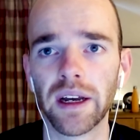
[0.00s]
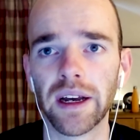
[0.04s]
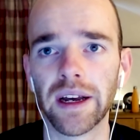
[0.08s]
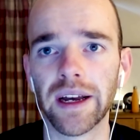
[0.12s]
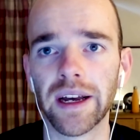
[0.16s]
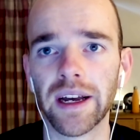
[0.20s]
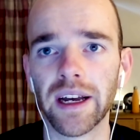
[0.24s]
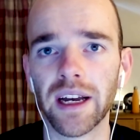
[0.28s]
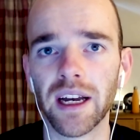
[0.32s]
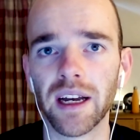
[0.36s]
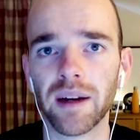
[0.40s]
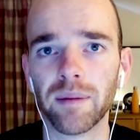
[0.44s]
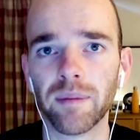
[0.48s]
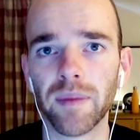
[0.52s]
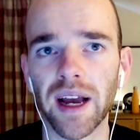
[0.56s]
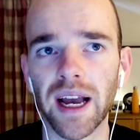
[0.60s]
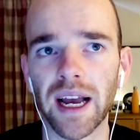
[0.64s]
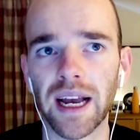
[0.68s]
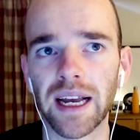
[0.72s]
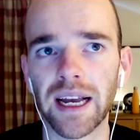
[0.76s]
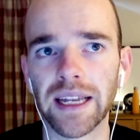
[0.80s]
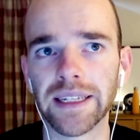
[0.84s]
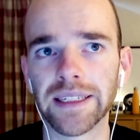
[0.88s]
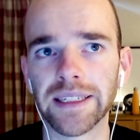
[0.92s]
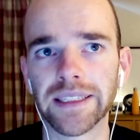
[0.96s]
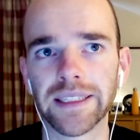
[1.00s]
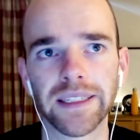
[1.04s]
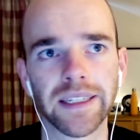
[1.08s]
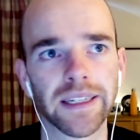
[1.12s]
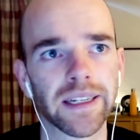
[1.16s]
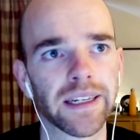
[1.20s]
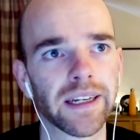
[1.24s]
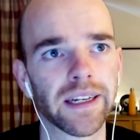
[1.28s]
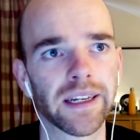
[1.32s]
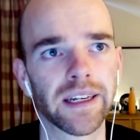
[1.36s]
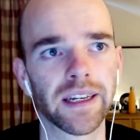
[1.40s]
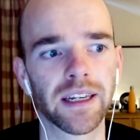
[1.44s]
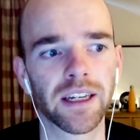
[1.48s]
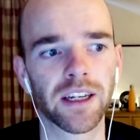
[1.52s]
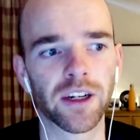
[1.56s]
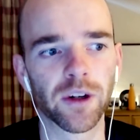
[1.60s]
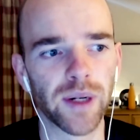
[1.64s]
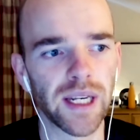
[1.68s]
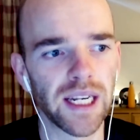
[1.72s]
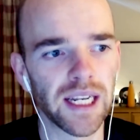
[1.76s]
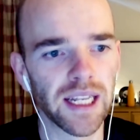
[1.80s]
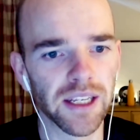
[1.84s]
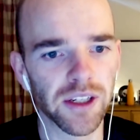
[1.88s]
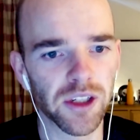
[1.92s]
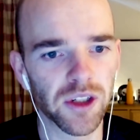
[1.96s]
And
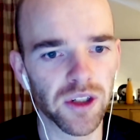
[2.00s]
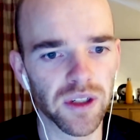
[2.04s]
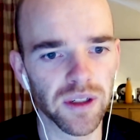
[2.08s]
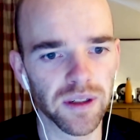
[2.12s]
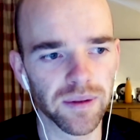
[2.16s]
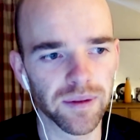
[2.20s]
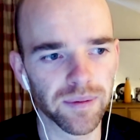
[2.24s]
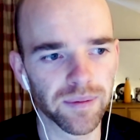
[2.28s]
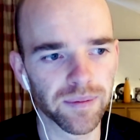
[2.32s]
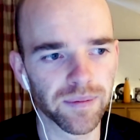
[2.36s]
Grealish